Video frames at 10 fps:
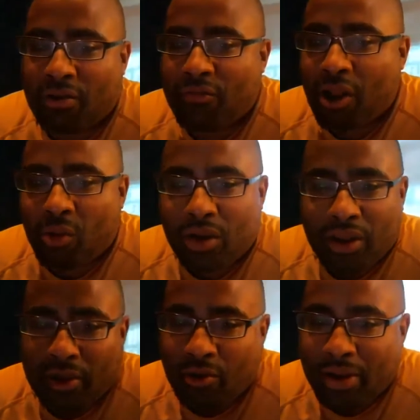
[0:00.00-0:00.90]
following
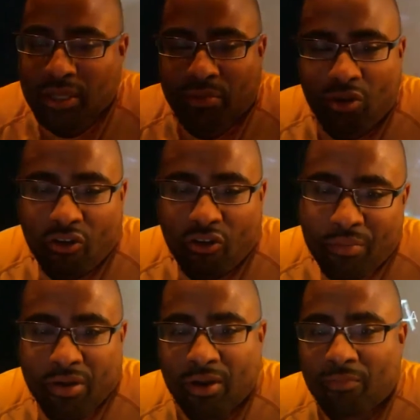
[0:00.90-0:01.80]
Neo as a
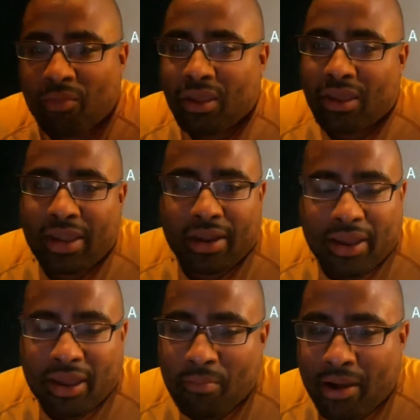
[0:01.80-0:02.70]
programmer, getting
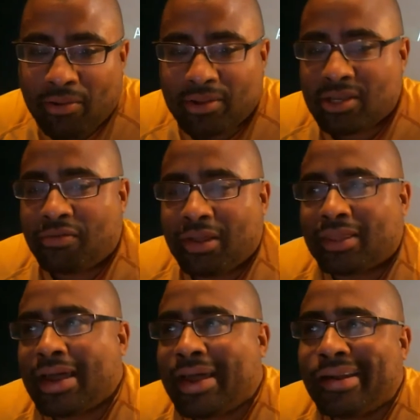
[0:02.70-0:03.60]
him out and stuff like
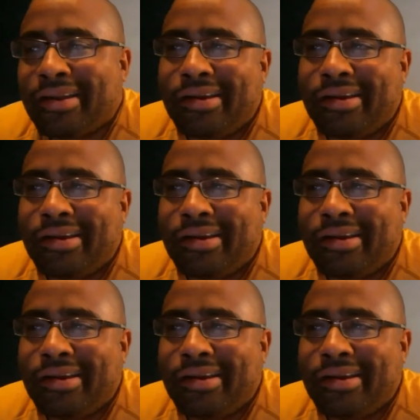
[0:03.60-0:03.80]
that.